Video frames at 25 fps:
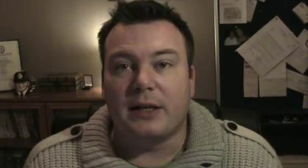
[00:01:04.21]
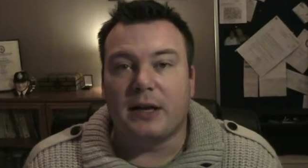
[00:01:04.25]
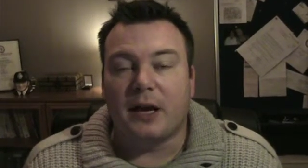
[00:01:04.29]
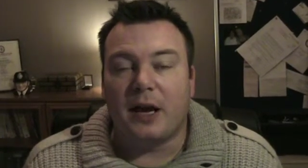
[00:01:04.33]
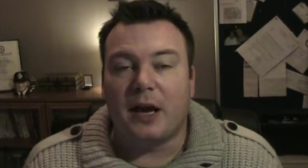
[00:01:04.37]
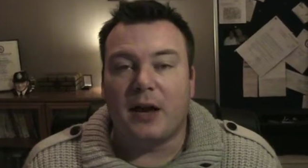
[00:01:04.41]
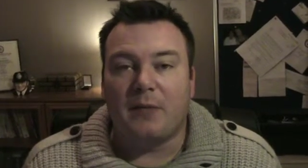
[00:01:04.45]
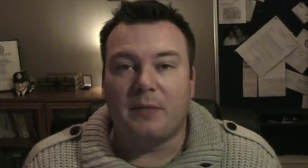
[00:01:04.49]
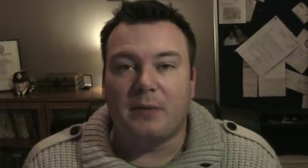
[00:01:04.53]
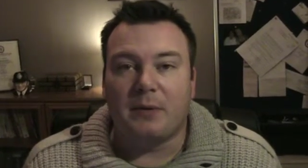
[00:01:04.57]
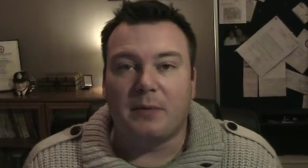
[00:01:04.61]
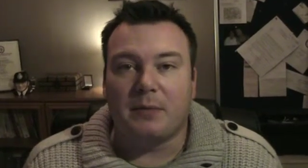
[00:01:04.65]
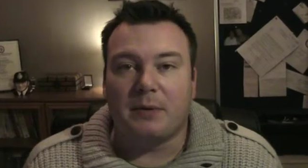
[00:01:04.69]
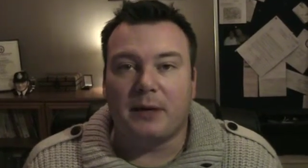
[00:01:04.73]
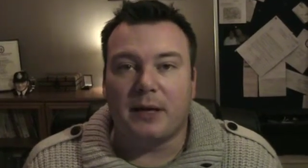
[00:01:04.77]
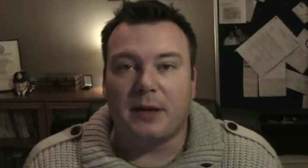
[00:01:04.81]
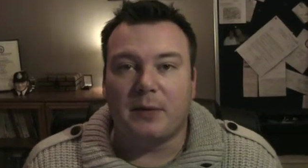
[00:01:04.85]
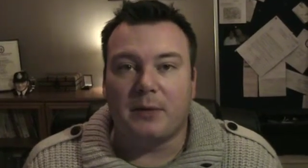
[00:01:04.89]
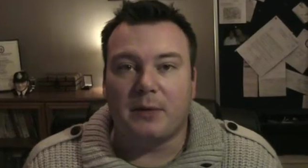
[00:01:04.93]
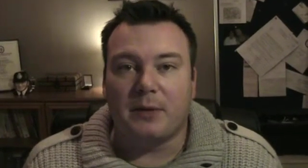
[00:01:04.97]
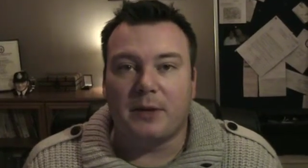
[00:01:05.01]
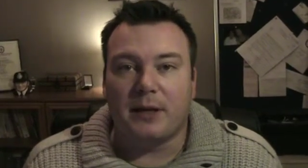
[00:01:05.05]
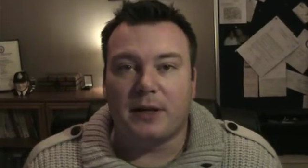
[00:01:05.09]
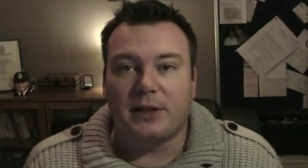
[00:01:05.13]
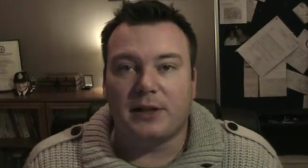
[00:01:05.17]
I have been
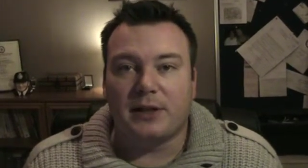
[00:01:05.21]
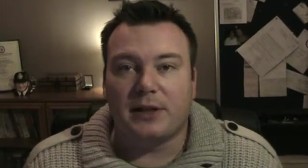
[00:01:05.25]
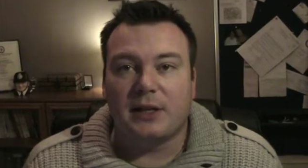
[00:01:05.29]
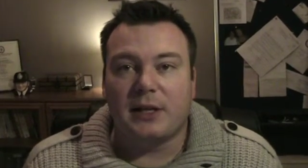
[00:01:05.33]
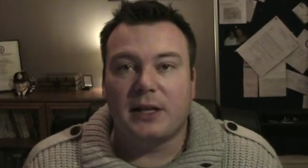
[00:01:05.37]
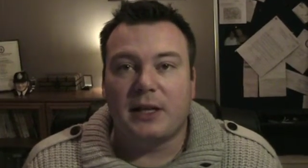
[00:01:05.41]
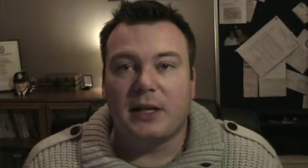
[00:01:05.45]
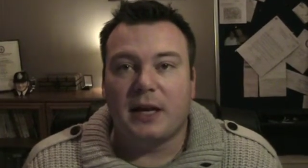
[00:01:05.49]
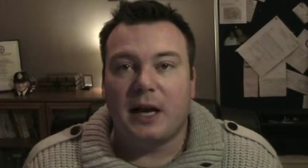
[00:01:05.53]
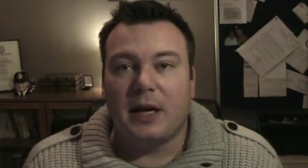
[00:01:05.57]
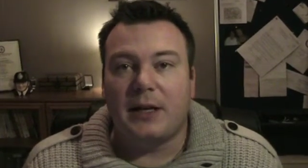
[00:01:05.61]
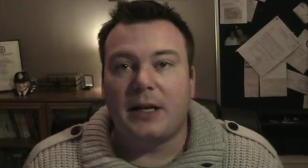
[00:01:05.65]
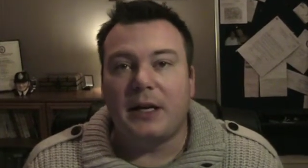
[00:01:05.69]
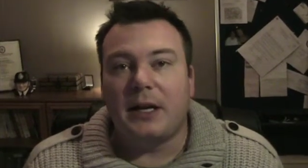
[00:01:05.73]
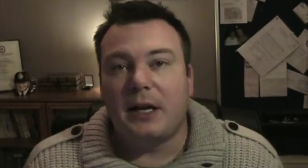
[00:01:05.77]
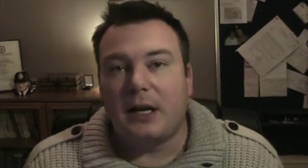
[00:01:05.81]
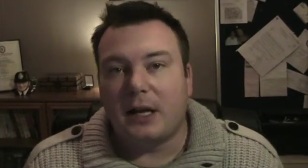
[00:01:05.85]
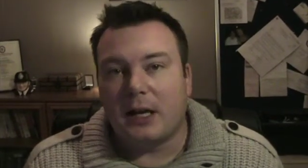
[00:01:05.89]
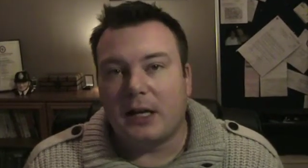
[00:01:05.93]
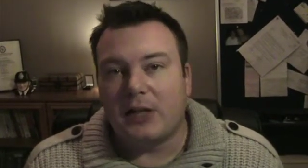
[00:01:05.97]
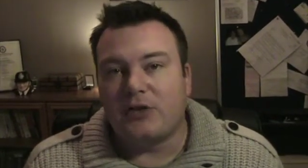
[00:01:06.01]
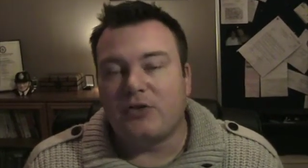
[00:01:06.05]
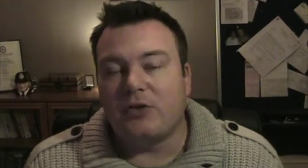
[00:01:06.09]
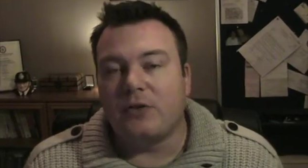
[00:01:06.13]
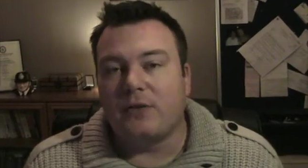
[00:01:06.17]
playing with it, and in
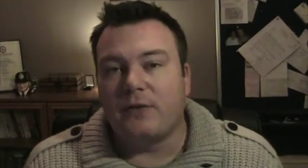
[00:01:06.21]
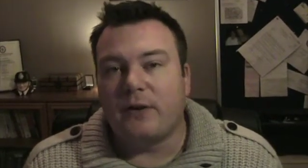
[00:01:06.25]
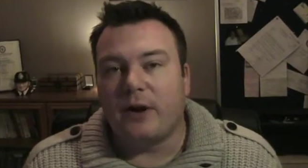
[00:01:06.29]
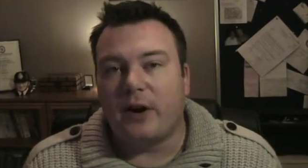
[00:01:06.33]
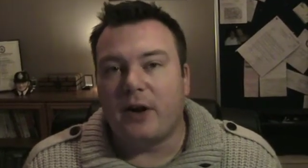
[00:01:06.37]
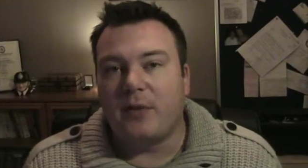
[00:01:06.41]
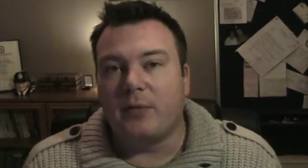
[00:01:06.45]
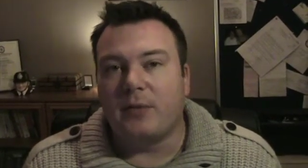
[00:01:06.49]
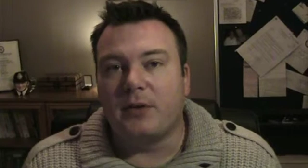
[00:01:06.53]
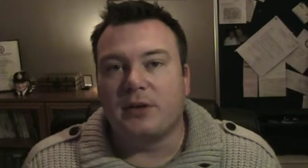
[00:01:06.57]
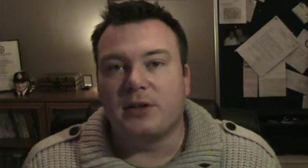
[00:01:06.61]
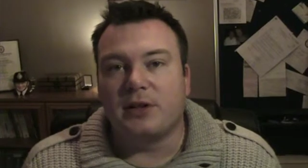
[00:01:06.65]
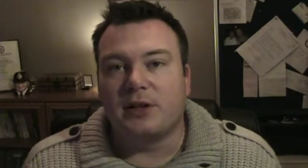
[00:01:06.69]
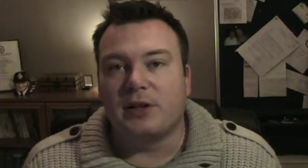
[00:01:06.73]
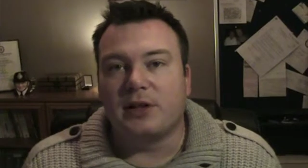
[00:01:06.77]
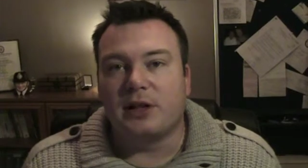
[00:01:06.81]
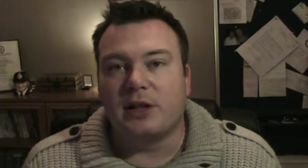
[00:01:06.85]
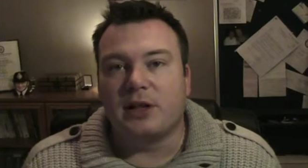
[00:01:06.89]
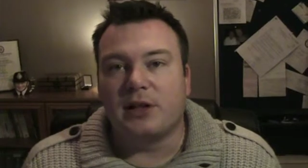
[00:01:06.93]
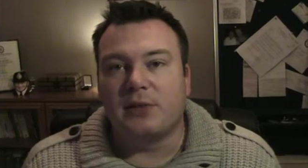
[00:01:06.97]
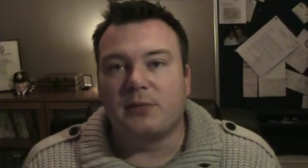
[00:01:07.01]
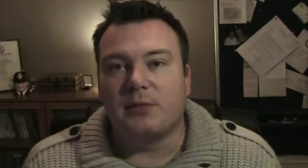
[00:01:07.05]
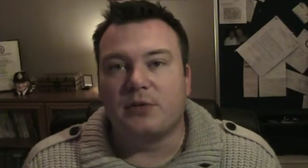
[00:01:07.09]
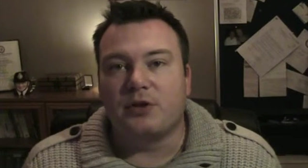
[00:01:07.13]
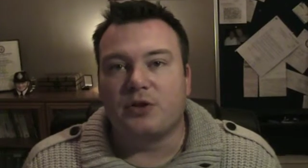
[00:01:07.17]
lighter environments, it's,
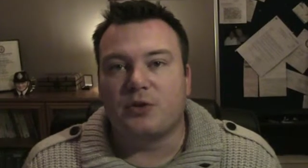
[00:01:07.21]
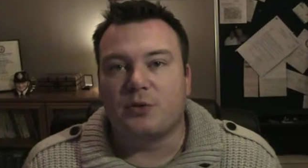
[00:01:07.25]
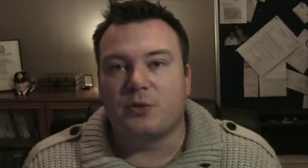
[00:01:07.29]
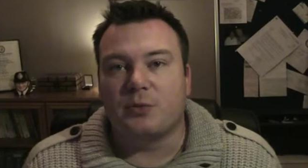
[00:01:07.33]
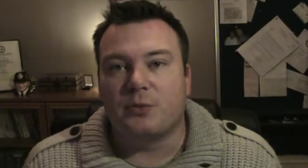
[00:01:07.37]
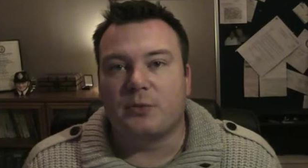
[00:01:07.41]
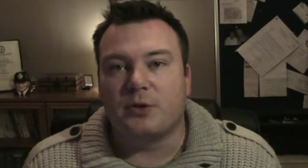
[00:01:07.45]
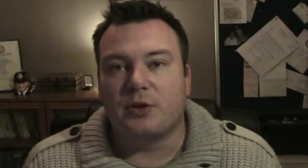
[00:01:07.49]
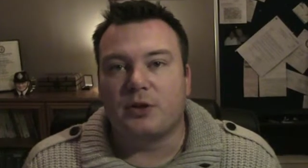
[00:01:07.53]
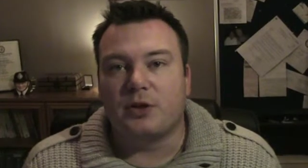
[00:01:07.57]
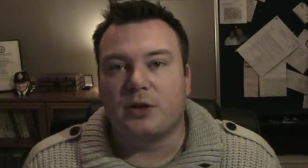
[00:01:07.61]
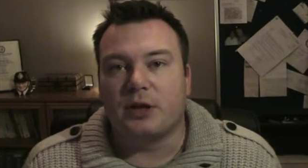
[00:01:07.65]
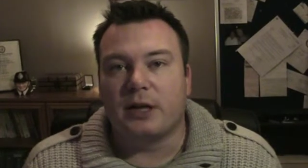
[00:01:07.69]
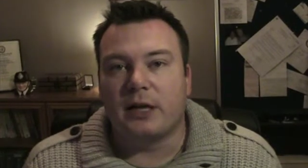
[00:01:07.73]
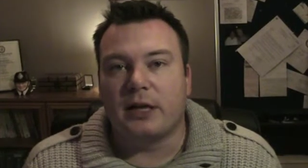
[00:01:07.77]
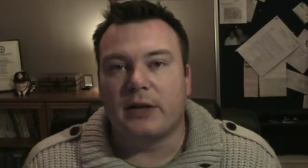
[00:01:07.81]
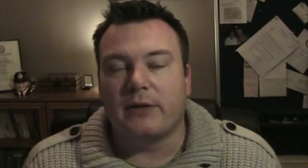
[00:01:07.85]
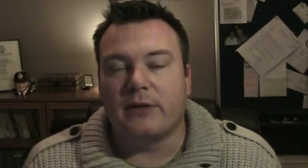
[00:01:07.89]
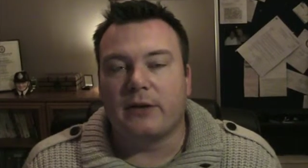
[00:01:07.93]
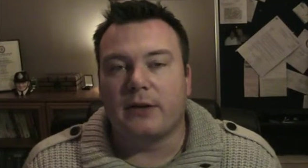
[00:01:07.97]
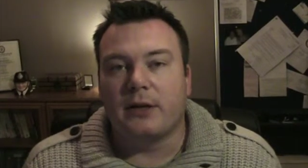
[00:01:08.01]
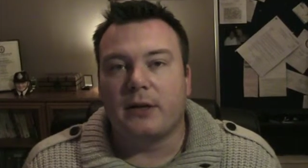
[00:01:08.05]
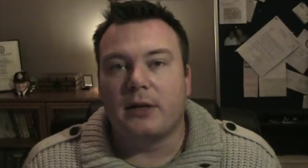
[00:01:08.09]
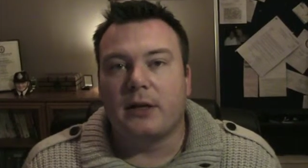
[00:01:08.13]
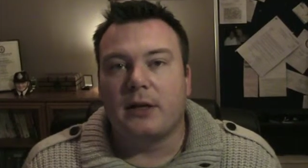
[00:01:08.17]
it's much much
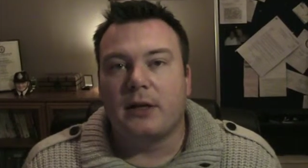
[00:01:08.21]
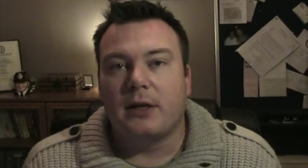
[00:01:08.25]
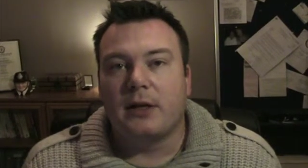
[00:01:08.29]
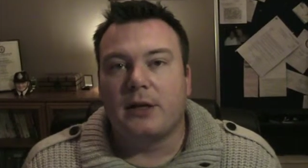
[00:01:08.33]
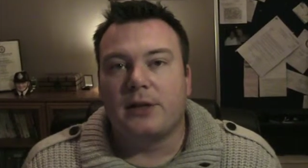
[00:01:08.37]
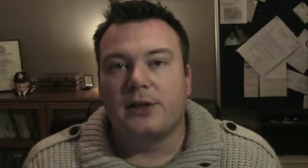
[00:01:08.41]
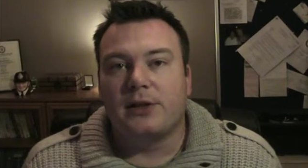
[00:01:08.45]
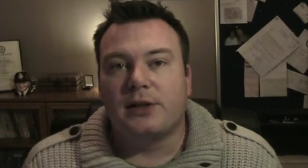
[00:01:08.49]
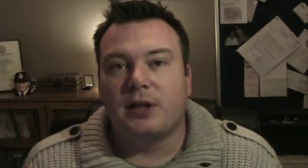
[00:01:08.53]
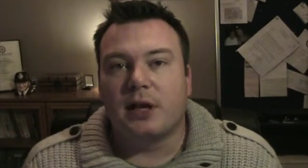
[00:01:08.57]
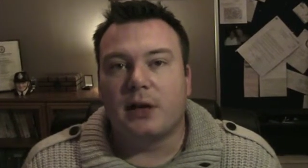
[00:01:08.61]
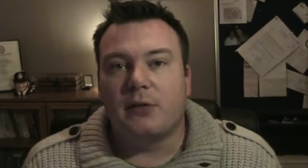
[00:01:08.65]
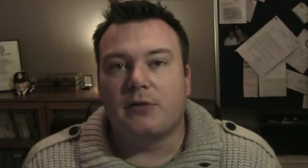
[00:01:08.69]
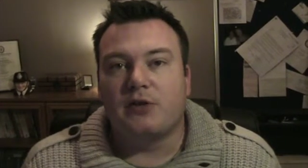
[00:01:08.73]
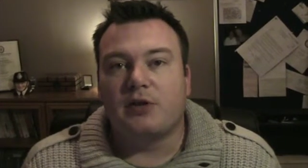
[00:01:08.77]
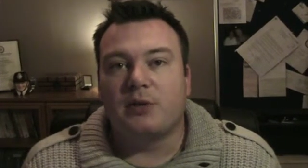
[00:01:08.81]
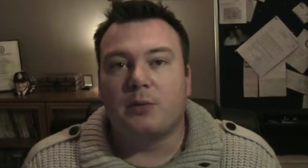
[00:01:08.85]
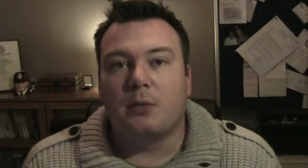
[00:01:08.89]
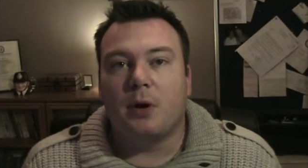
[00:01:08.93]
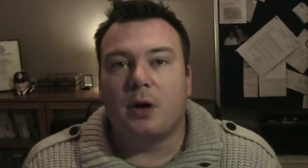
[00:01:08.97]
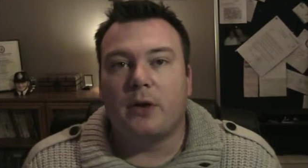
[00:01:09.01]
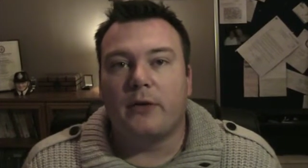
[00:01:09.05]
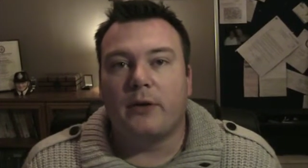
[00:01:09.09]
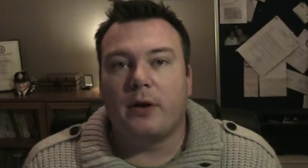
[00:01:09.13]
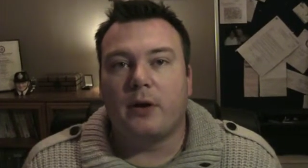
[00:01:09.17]
clearer. So
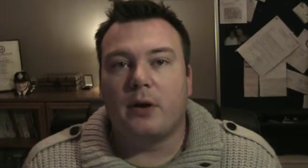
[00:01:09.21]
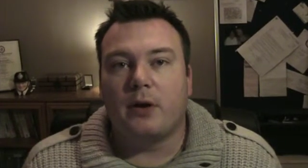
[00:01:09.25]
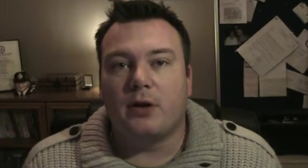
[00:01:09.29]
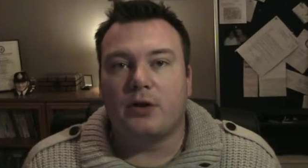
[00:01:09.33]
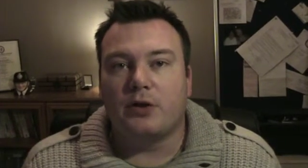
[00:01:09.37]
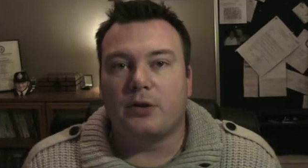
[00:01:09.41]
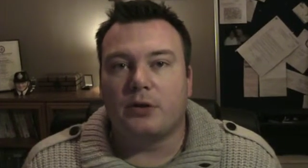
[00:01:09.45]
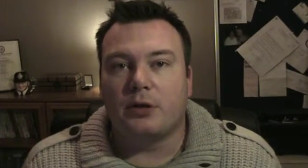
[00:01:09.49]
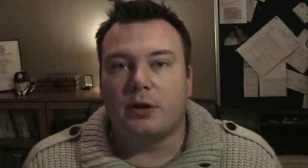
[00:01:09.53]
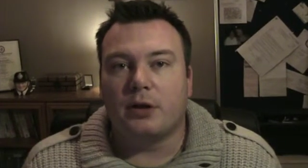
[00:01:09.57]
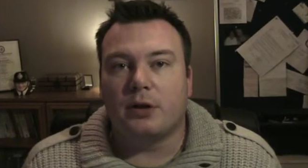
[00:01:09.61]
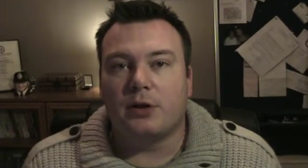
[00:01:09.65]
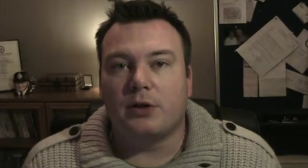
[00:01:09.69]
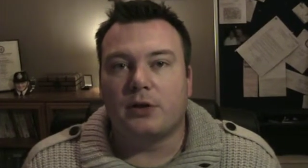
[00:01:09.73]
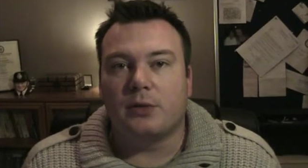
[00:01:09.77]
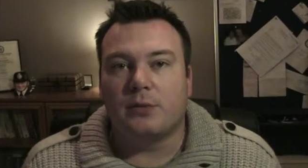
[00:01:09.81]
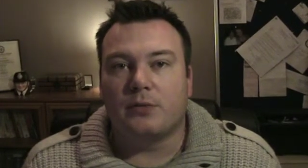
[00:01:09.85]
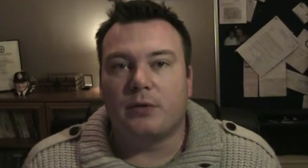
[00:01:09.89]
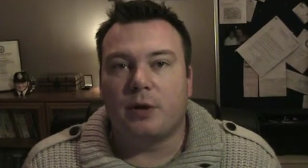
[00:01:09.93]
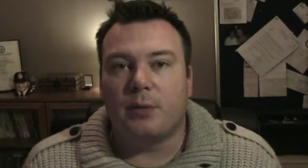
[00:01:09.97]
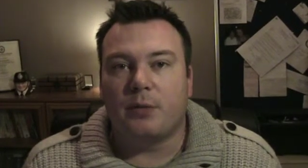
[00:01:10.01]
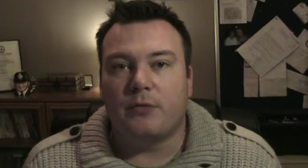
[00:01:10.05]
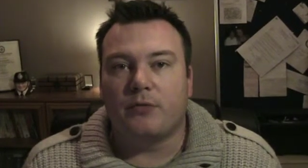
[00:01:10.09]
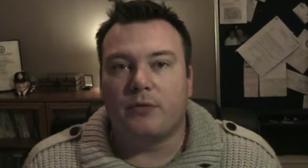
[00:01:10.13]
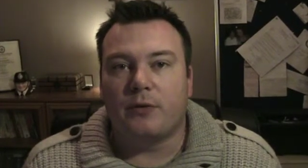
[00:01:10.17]
tomorrow I shall do some
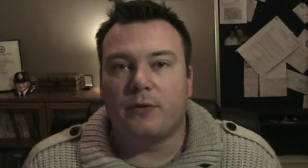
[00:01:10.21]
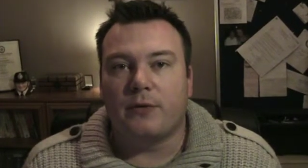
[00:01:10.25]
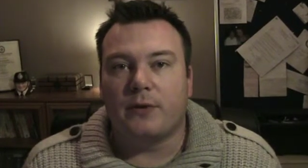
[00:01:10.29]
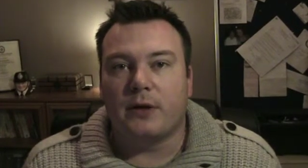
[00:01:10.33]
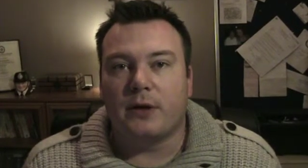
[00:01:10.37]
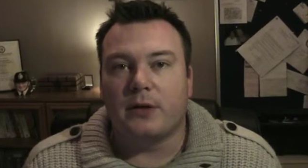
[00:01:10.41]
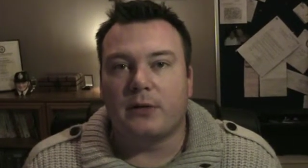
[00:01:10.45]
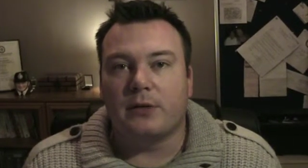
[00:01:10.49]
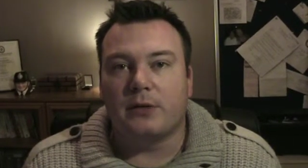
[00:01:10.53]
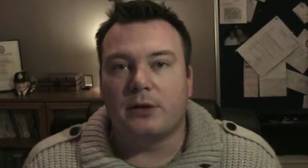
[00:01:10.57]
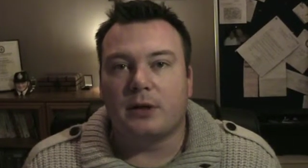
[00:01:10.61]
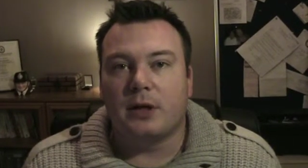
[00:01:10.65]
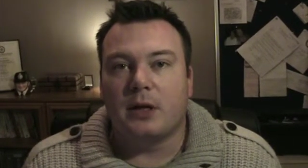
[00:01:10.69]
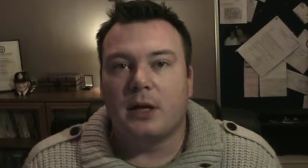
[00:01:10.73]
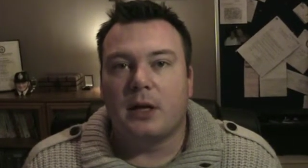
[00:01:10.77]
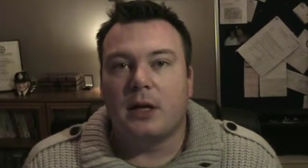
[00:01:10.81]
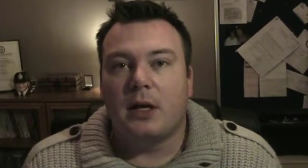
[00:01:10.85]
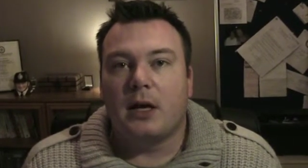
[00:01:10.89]
proper reviews.